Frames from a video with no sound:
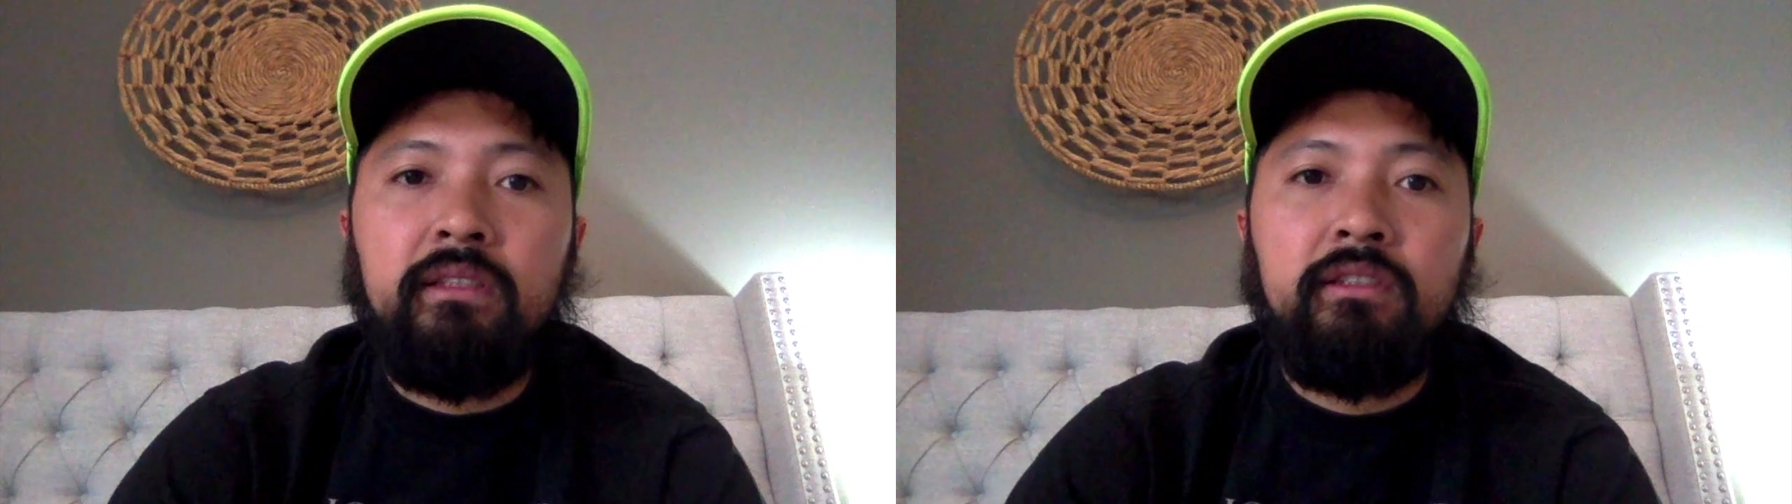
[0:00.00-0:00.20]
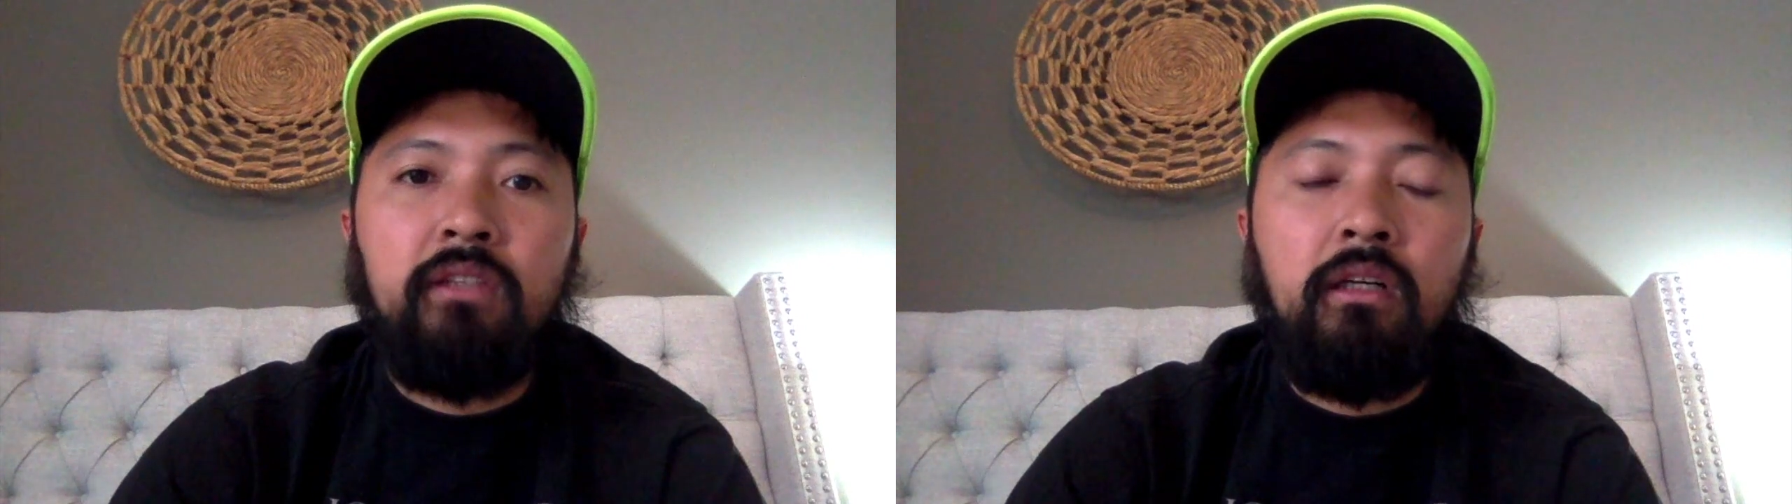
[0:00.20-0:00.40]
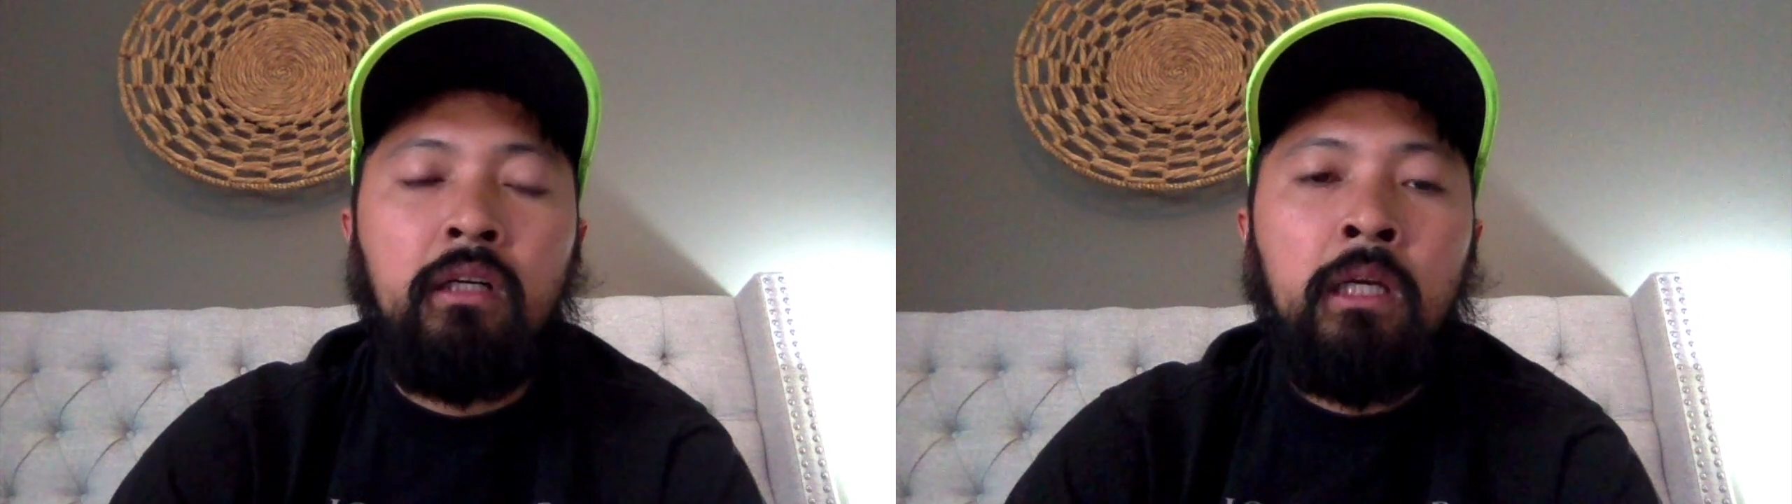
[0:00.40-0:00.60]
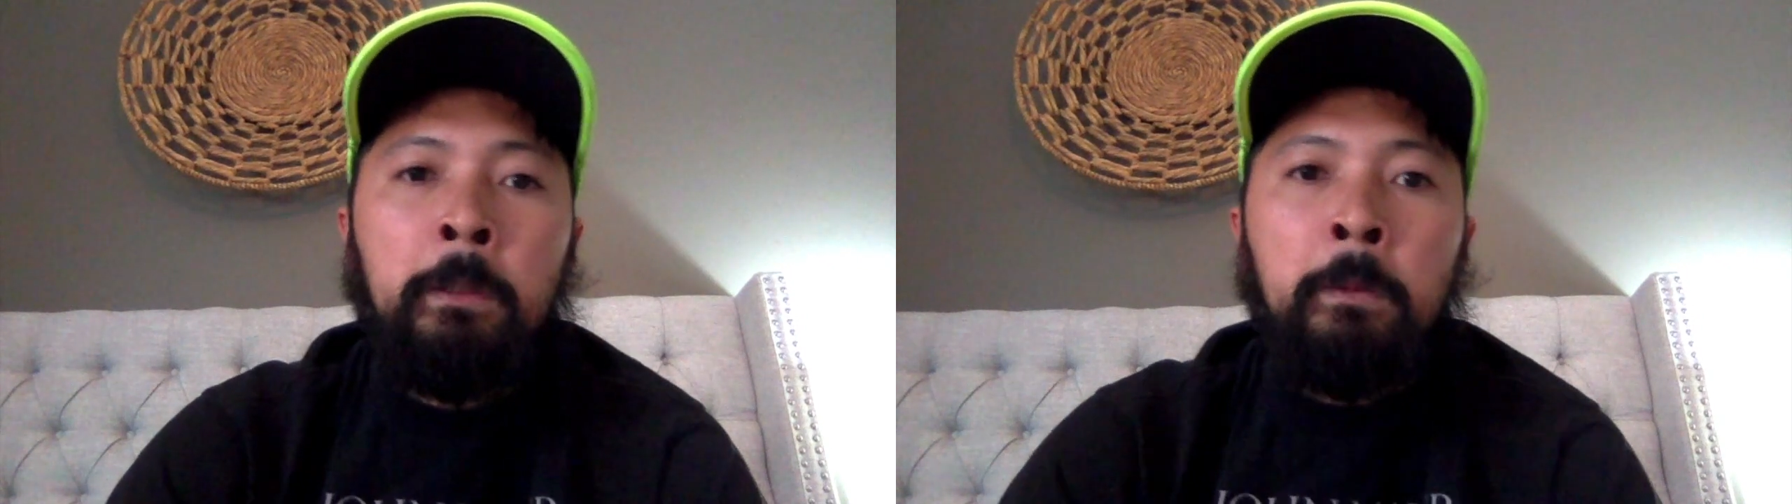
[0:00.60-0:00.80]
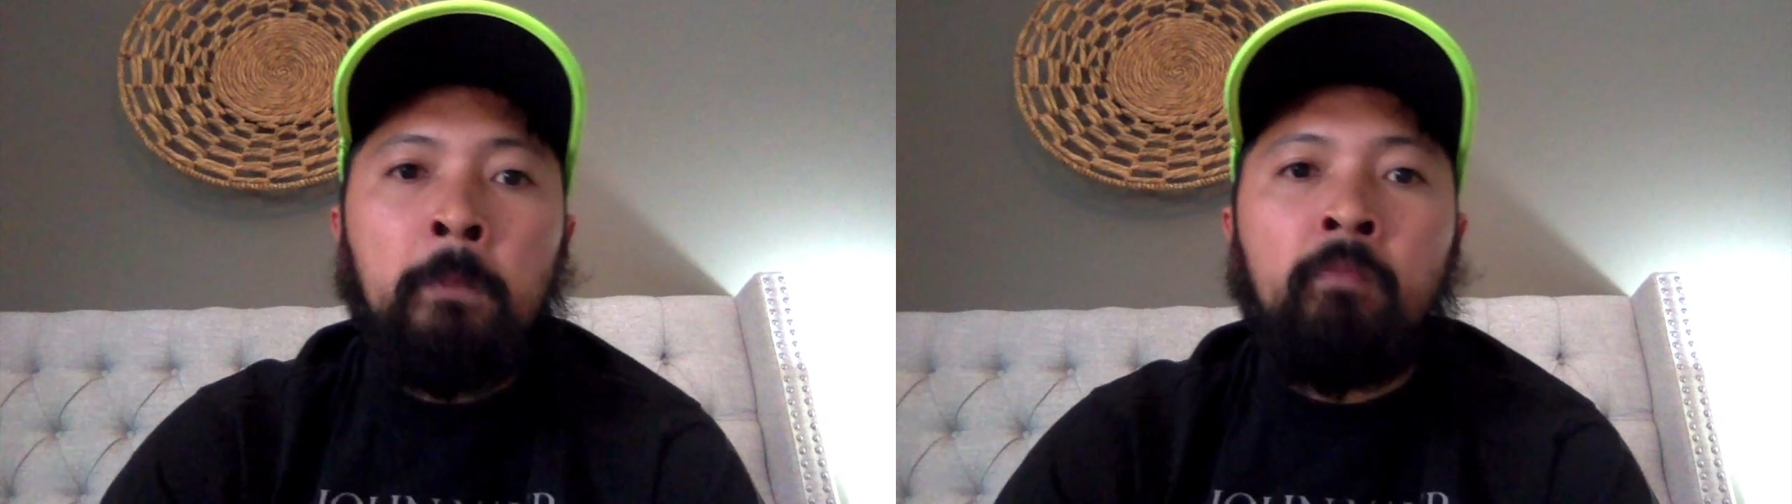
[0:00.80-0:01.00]
So
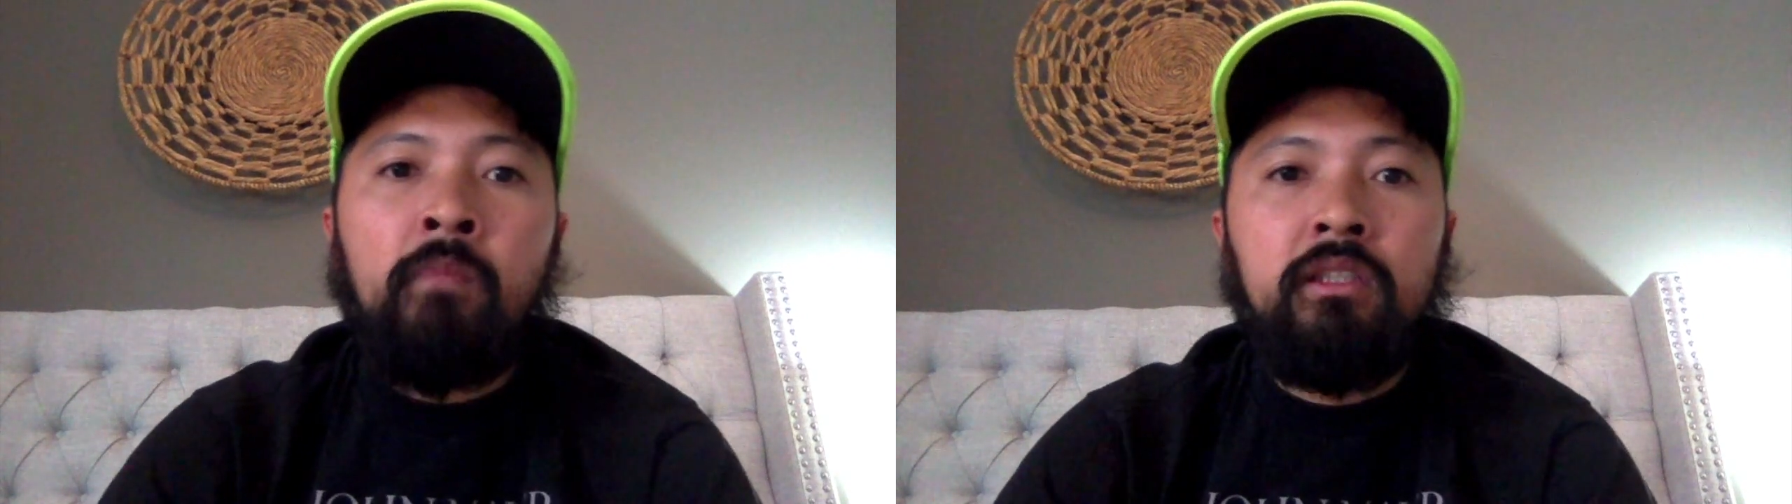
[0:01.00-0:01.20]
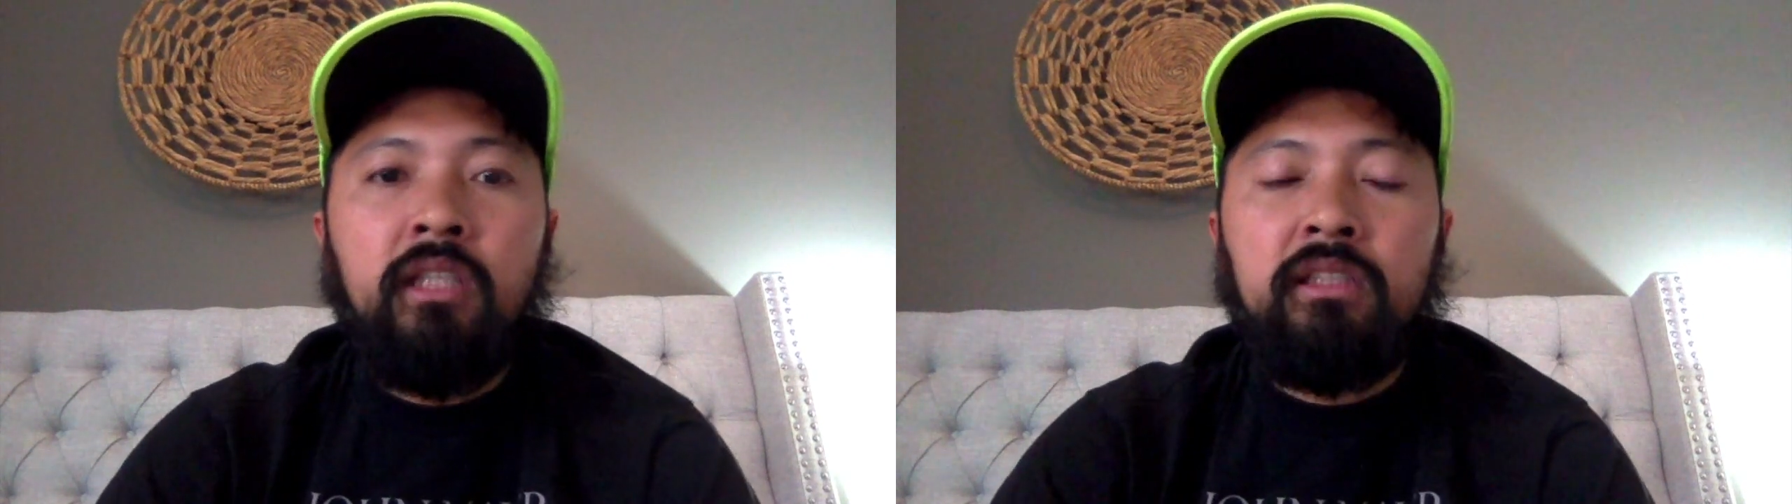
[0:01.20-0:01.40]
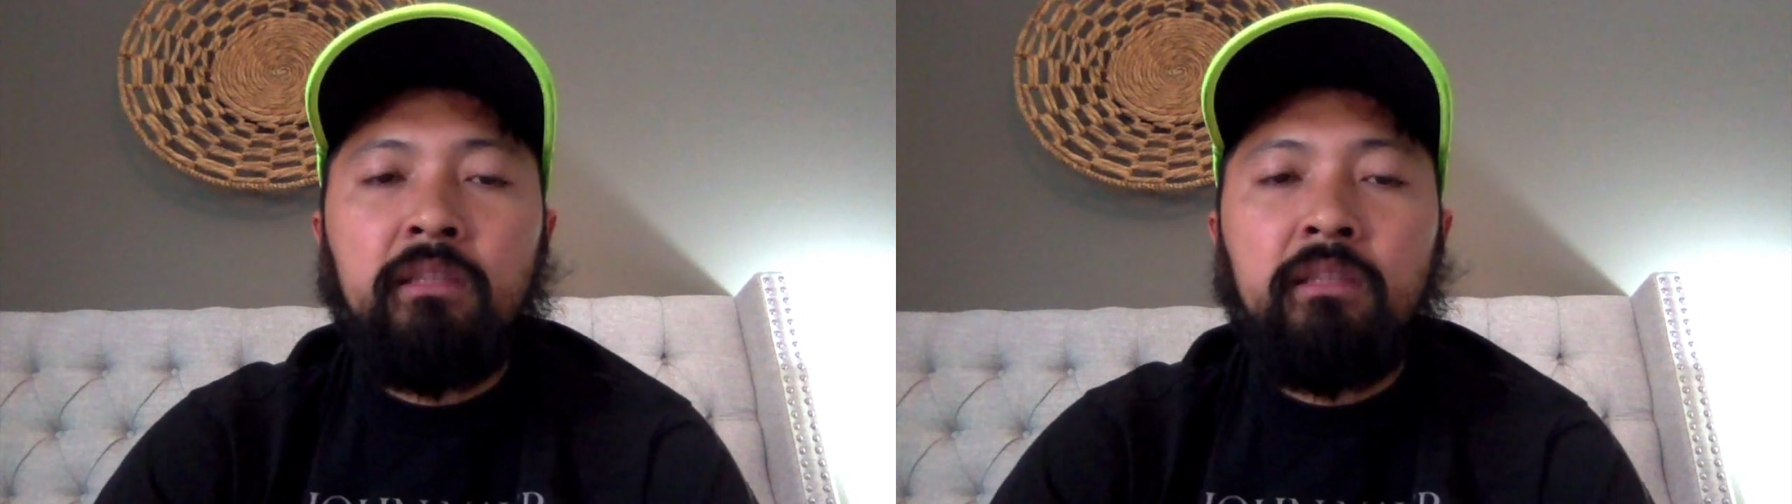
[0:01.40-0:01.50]
he talks